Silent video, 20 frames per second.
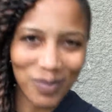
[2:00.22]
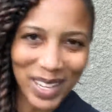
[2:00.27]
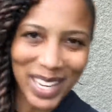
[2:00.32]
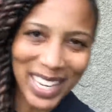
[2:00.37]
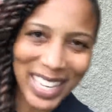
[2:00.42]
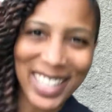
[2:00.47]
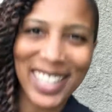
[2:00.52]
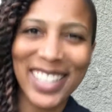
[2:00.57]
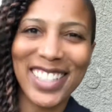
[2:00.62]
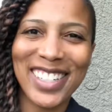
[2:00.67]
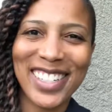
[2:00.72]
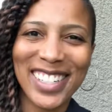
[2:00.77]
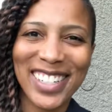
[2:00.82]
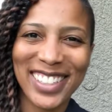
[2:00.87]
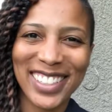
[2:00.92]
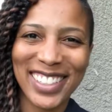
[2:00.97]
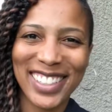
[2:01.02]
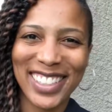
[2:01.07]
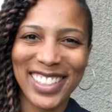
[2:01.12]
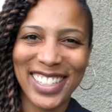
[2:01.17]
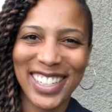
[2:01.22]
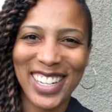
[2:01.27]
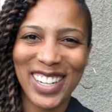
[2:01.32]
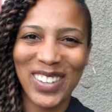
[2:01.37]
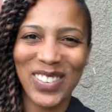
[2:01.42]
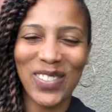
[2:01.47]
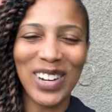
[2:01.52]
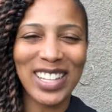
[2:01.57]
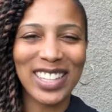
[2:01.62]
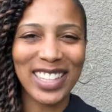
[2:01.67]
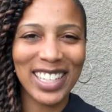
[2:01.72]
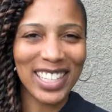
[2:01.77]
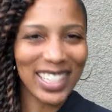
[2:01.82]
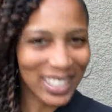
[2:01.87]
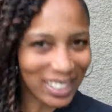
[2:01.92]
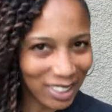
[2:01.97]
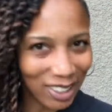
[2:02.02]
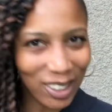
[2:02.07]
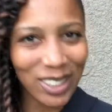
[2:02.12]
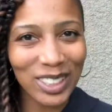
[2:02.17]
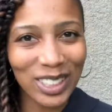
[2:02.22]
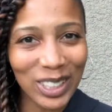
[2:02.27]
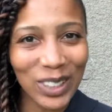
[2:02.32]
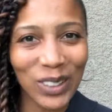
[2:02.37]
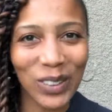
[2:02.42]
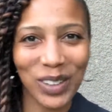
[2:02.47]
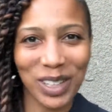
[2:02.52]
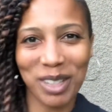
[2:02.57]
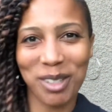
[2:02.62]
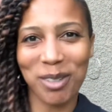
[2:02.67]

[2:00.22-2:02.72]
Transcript: And when things aren't going